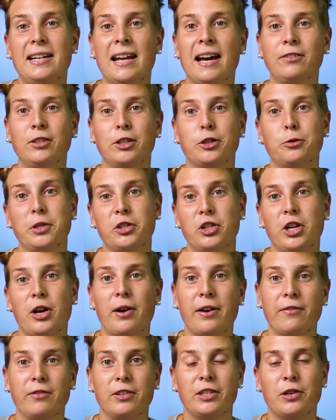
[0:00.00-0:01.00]
have to switch out
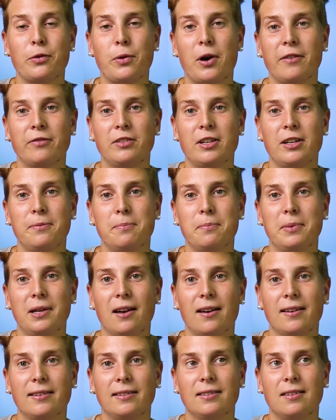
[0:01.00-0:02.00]
every so often
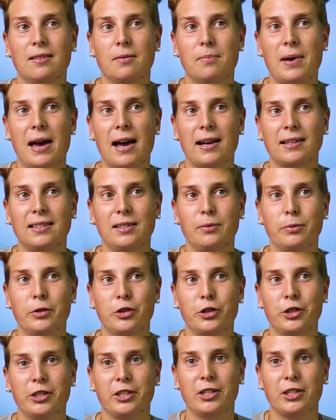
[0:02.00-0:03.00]
because the back seat was just